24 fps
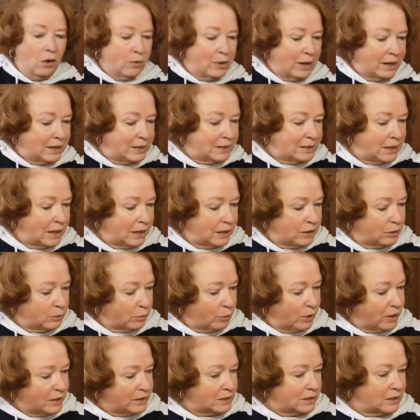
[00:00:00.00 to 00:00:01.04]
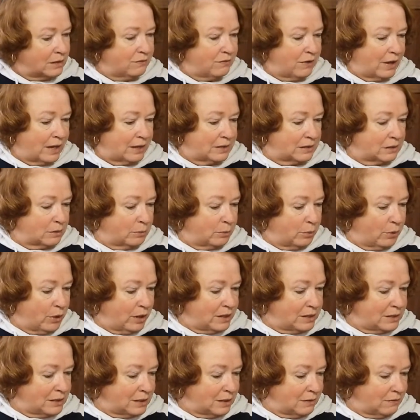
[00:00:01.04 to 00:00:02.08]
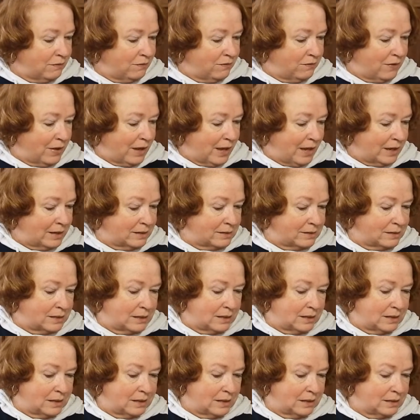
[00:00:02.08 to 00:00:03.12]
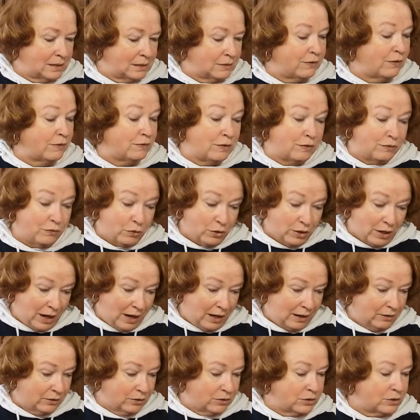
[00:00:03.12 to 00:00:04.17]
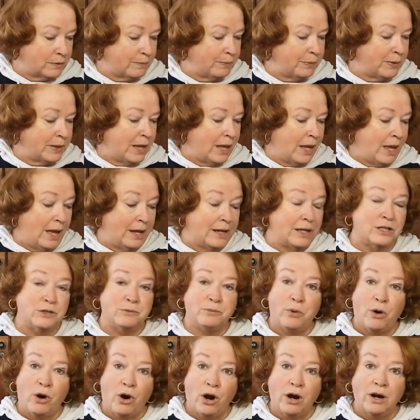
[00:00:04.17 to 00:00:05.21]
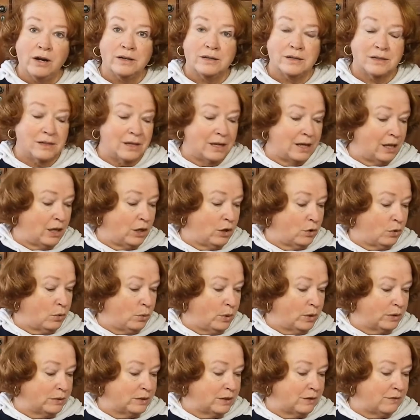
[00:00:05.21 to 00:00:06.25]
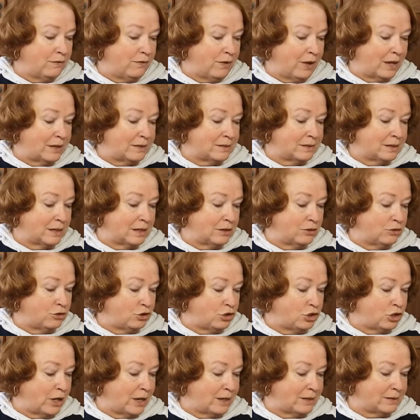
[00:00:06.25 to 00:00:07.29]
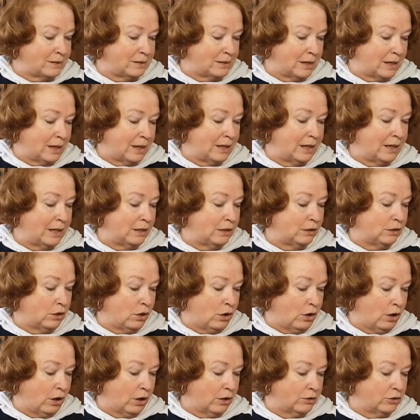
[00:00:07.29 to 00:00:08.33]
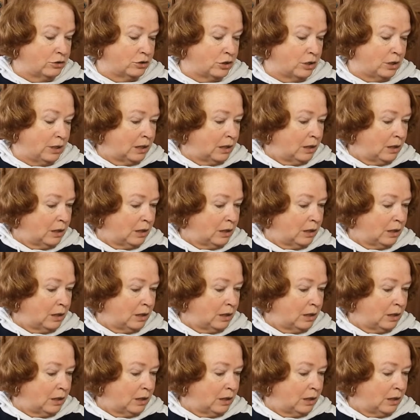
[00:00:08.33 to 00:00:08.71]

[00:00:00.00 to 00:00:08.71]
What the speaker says: Oh, and I didn't tell you the price of the vest. The price of the vest is $54, and it's Park City Quilted Vest in Chestnut Large.